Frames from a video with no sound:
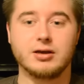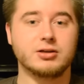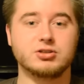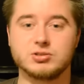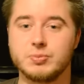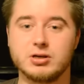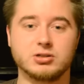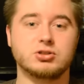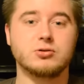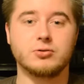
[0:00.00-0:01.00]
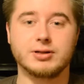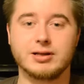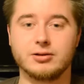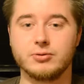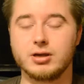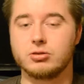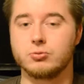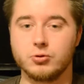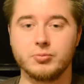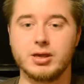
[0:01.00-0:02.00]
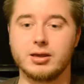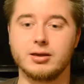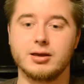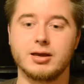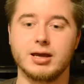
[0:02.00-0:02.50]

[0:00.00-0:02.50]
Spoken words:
just because you clicked on the link through me,